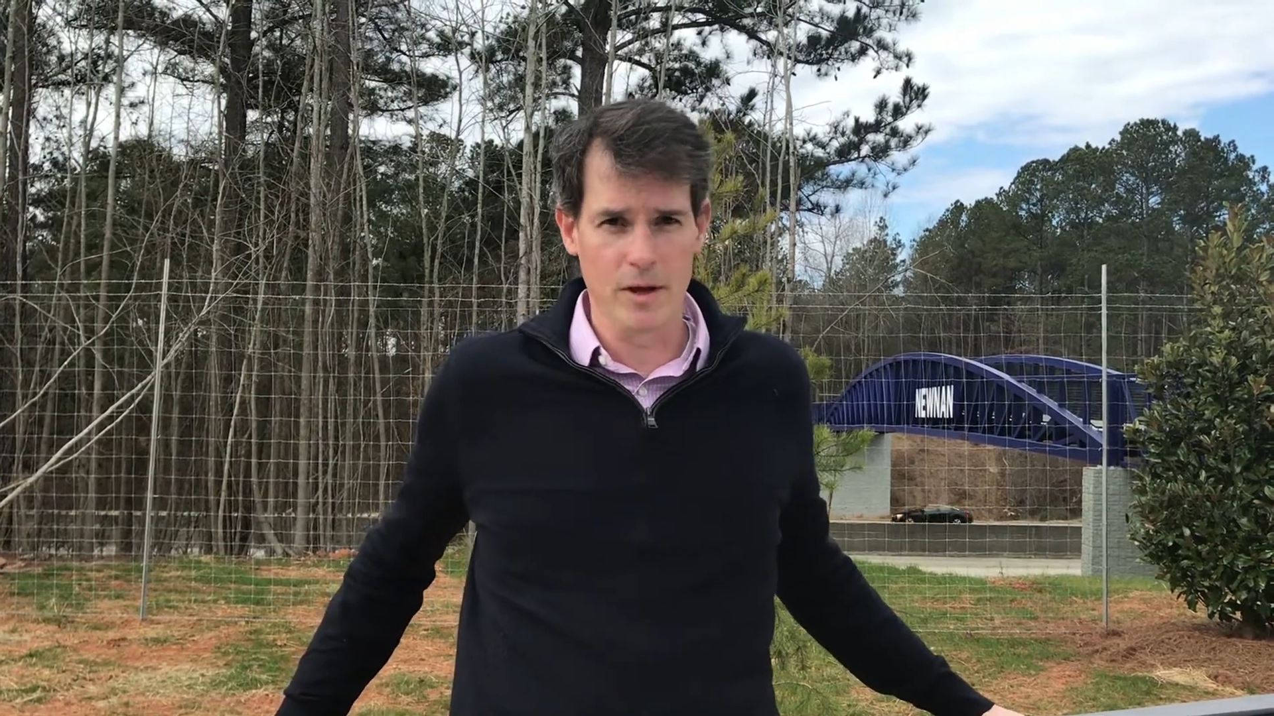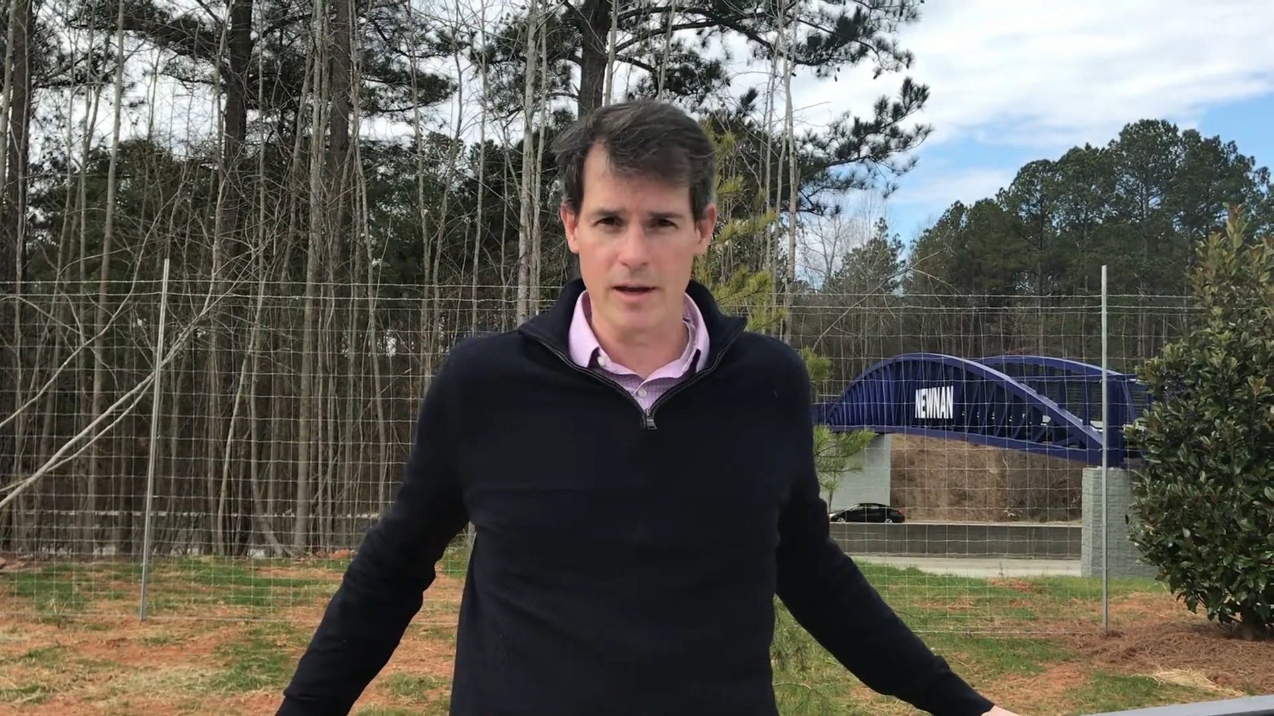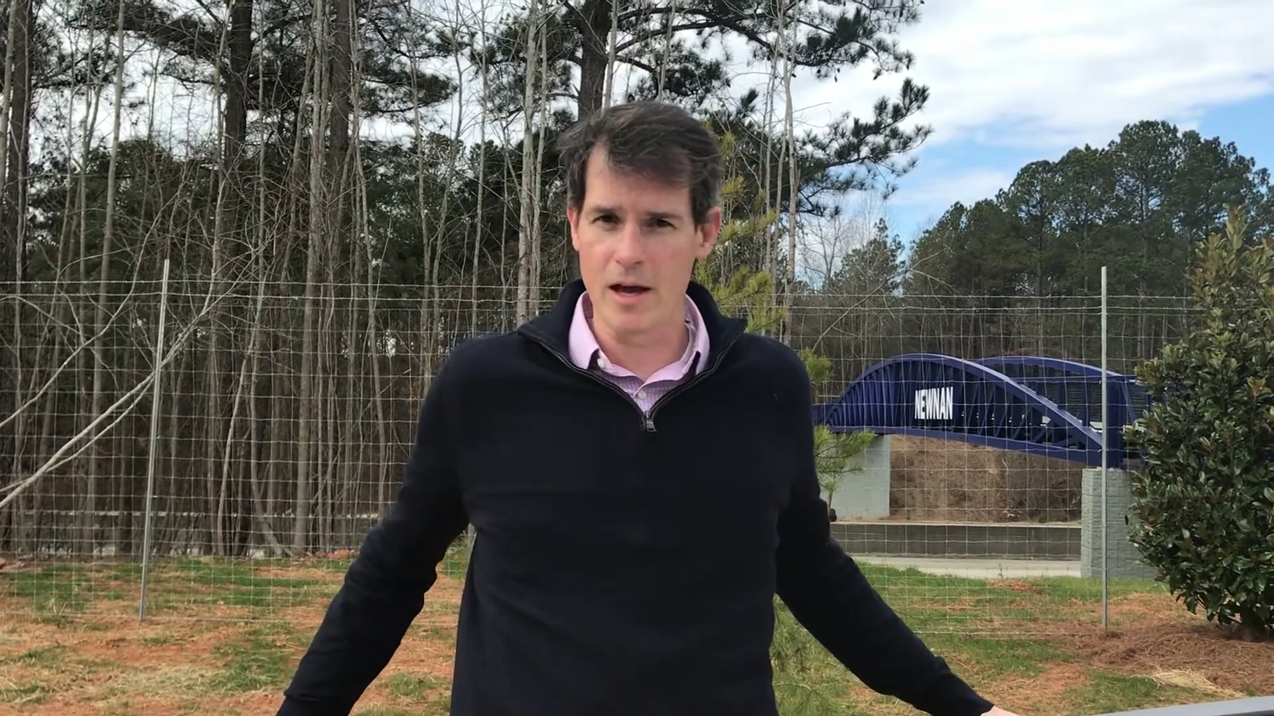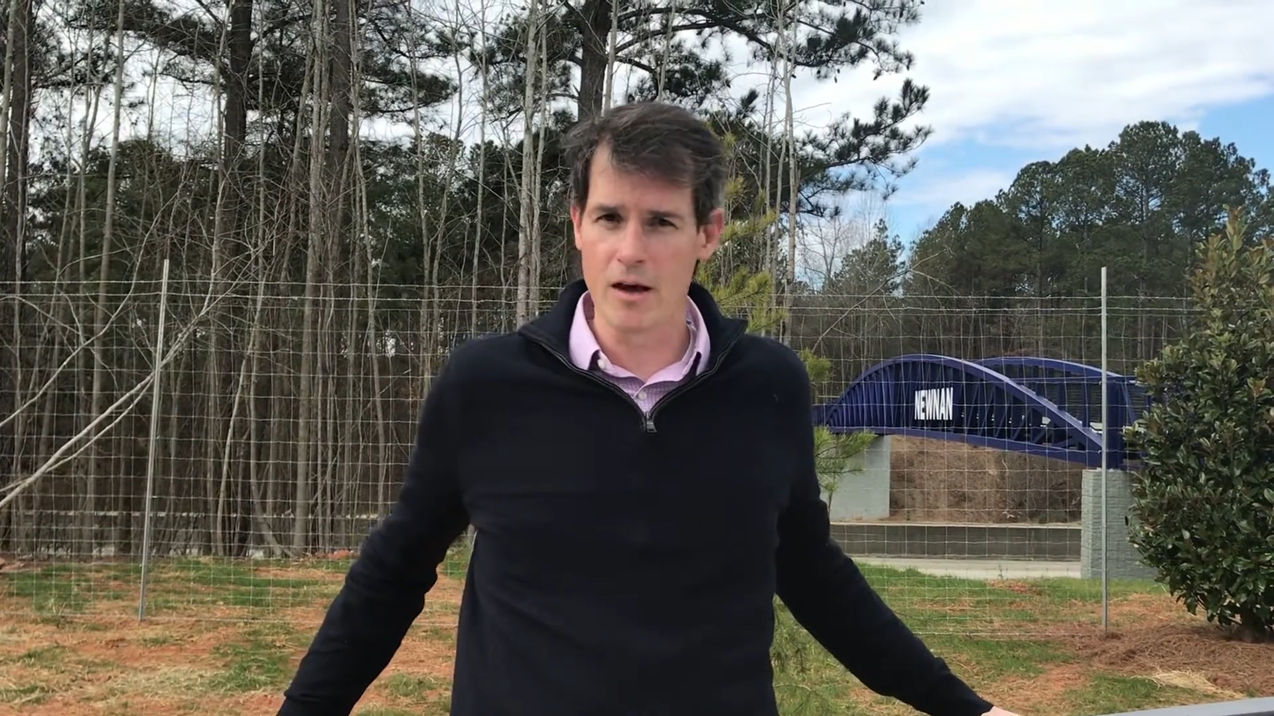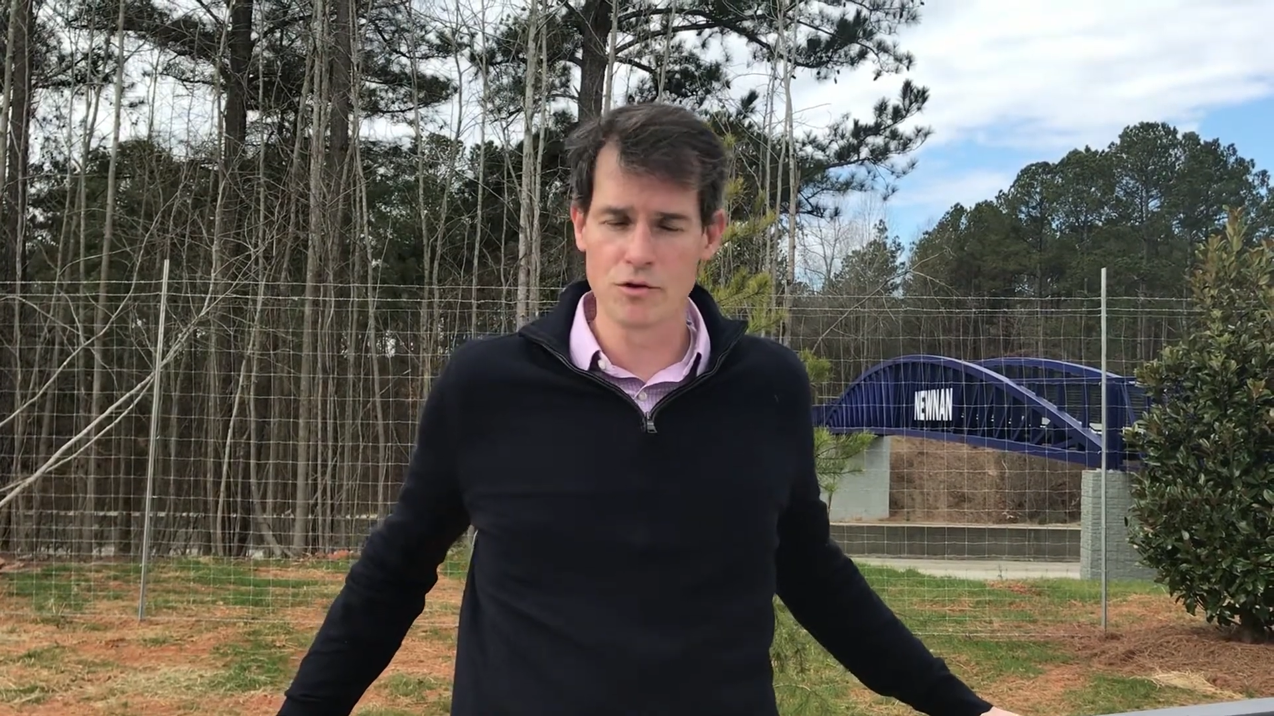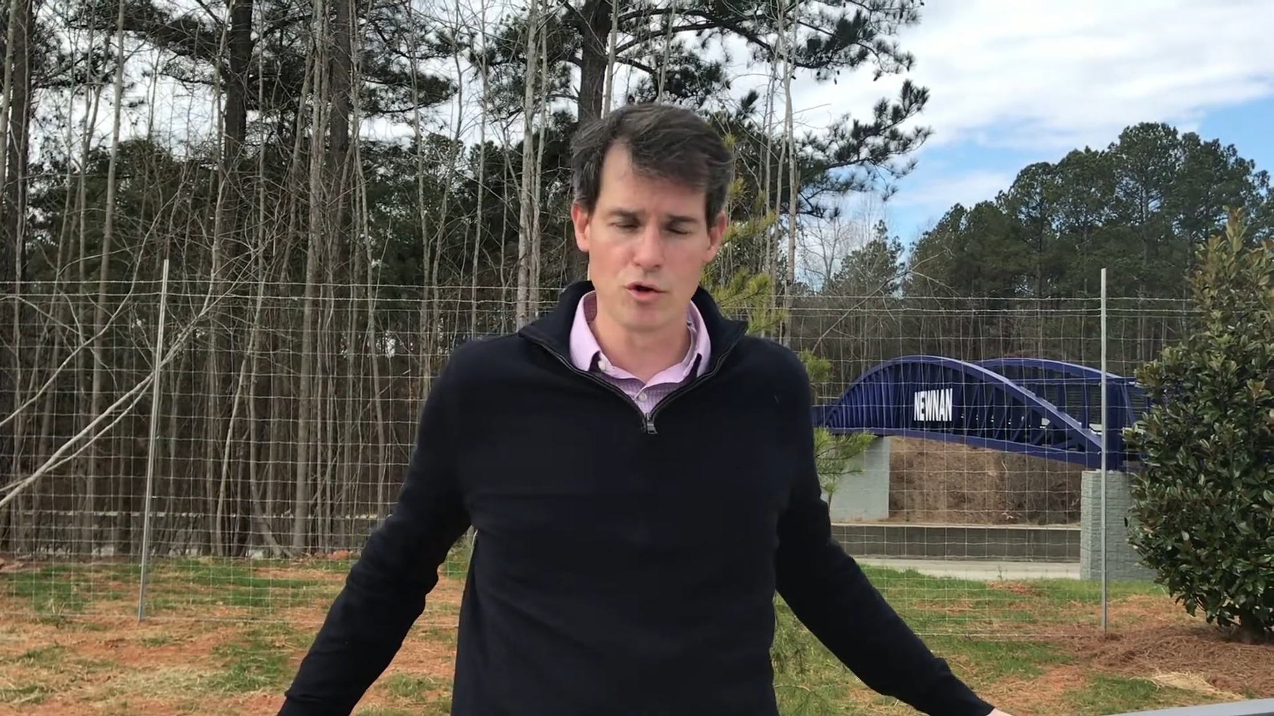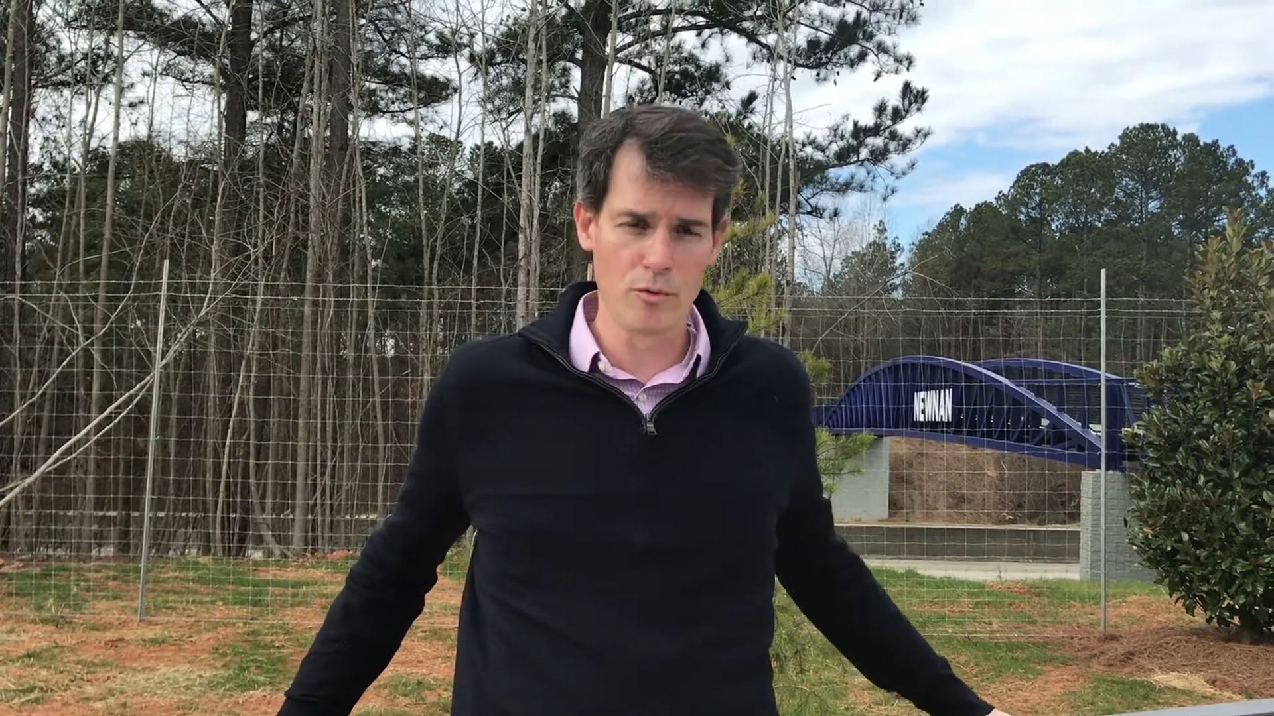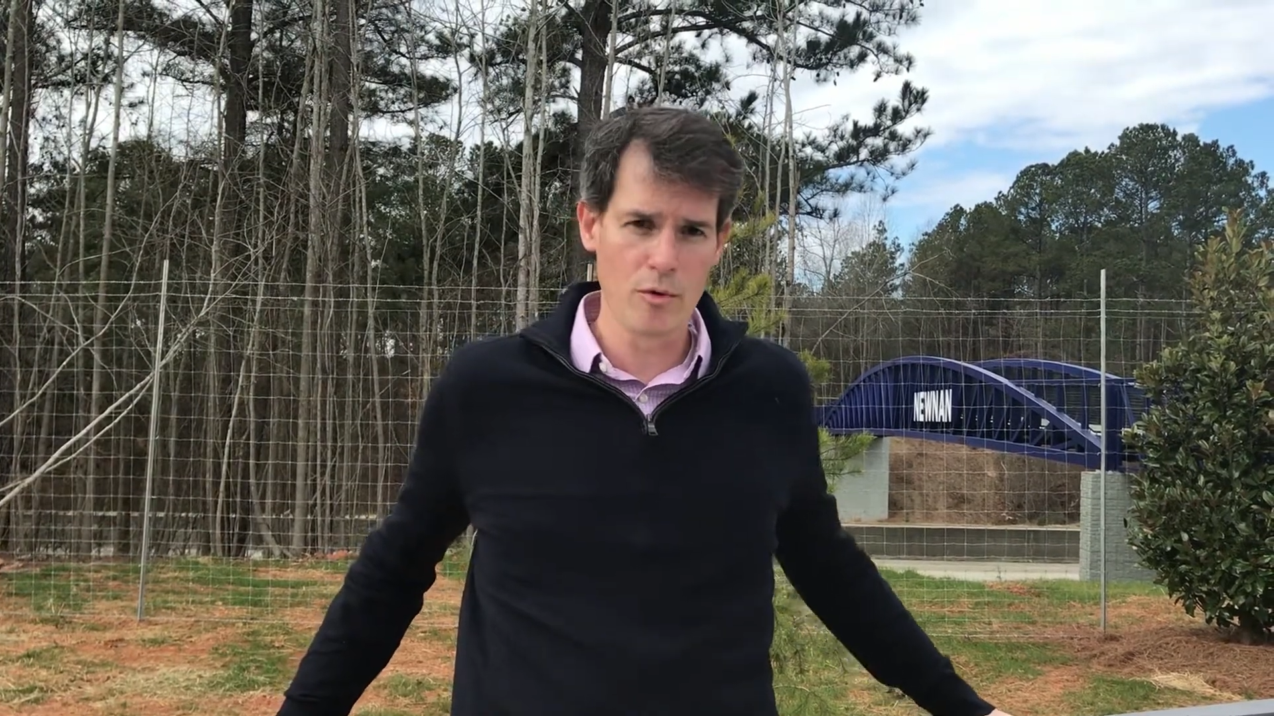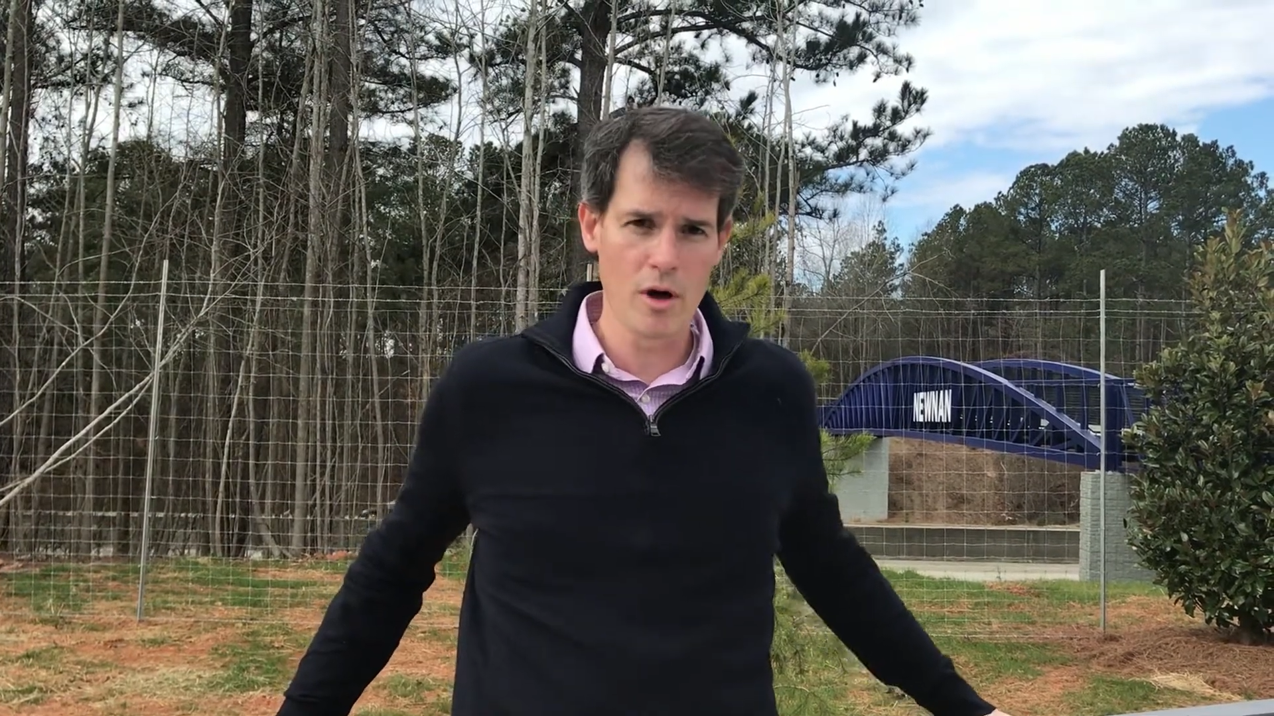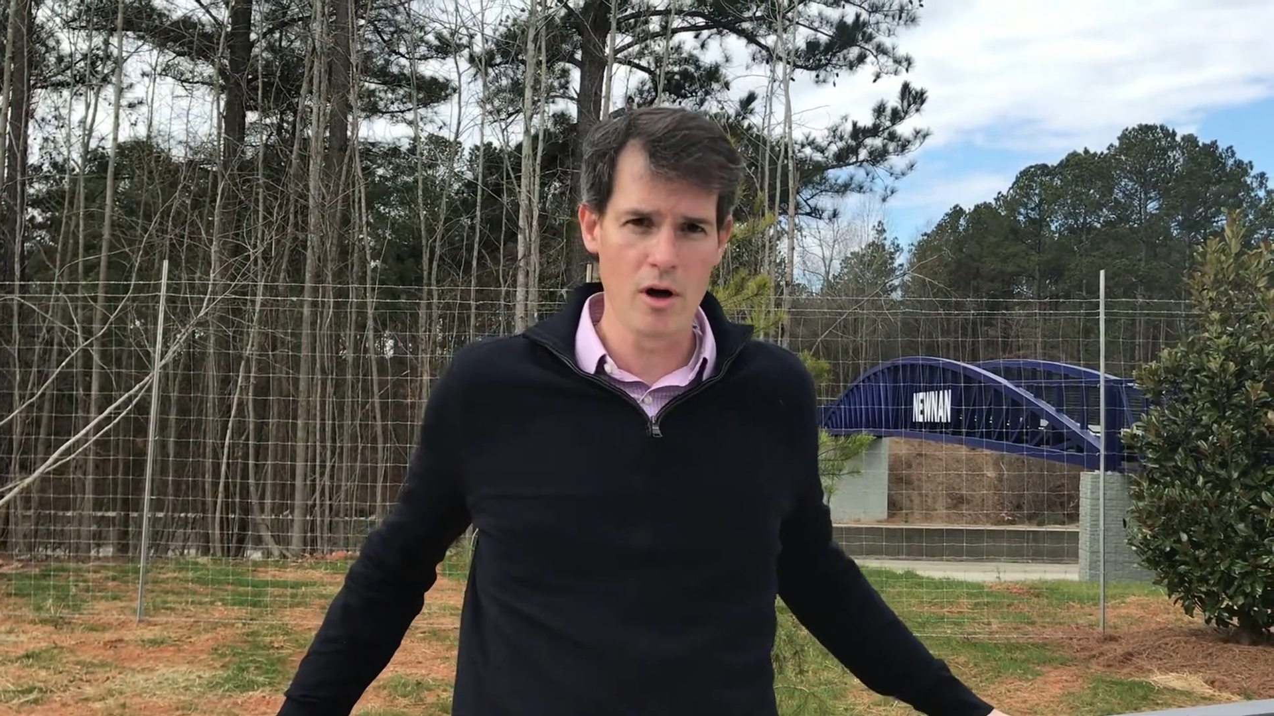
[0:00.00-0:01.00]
the council,